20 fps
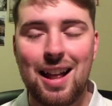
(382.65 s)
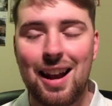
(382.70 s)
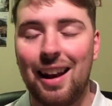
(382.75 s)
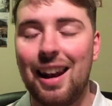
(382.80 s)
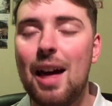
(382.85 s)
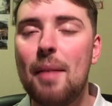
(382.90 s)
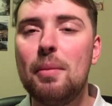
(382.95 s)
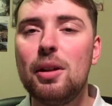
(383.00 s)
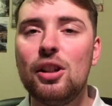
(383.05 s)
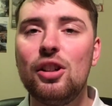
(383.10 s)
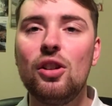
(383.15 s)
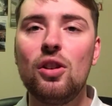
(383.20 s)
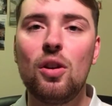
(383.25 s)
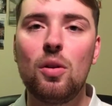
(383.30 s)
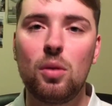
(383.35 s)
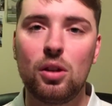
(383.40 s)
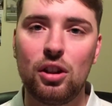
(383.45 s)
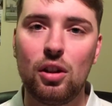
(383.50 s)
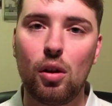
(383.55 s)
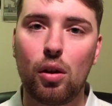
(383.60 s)
Let me know
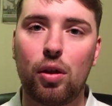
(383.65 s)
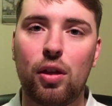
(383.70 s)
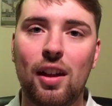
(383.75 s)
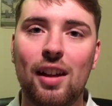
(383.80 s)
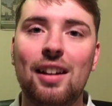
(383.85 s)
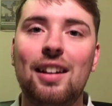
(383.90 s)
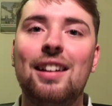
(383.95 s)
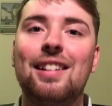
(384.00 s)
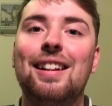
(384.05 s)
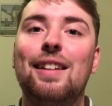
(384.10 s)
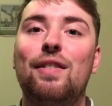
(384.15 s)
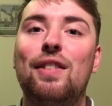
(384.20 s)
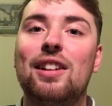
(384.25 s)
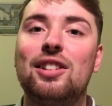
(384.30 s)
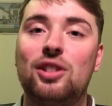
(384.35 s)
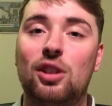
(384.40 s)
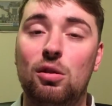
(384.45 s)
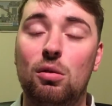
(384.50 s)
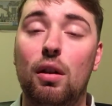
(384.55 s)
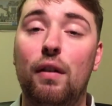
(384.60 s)
what you think and if
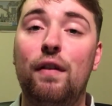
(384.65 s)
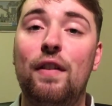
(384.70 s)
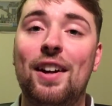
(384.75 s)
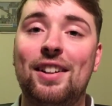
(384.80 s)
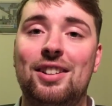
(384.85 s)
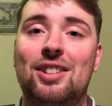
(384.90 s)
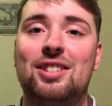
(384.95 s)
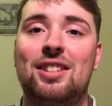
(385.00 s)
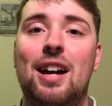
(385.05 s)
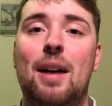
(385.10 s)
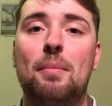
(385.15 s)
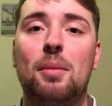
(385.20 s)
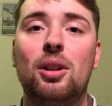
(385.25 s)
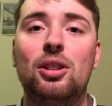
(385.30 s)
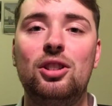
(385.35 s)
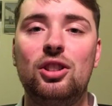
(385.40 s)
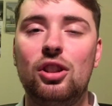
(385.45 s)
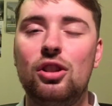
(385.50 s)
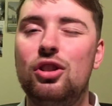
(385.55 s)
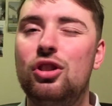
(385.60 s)
that's going to affect us that
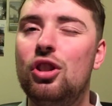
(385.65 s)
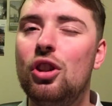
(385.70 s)
much.